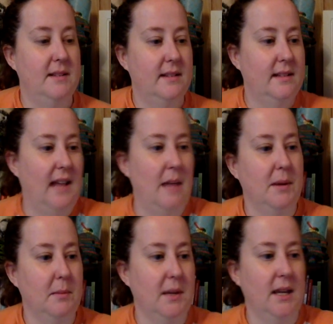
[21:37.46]
is
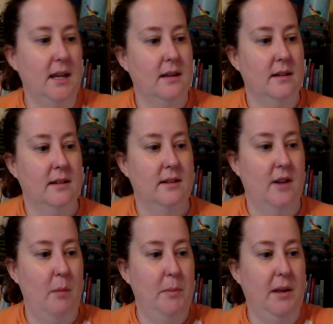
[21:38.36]
escaping me.
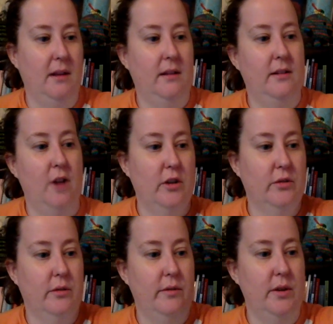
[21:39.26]
Hot Pink
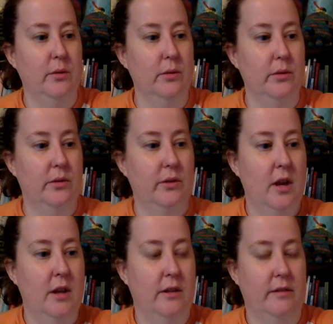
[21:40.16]
Socks Reviews.
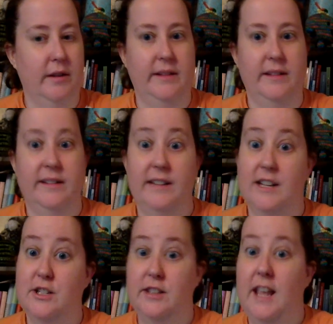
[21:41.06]
The Rusted
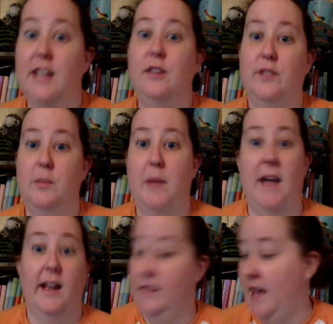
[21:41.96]
Stitch. Thank you for the
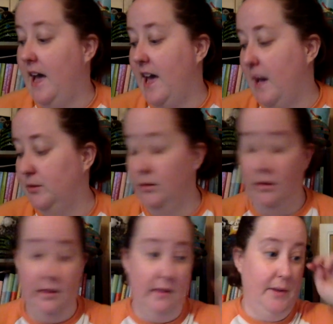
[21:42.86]
bag. I, I
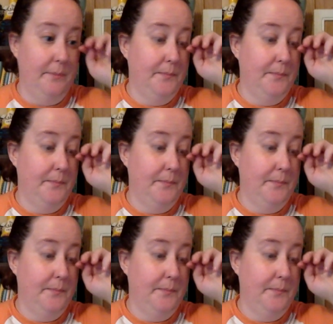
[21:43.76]
absolutely love it.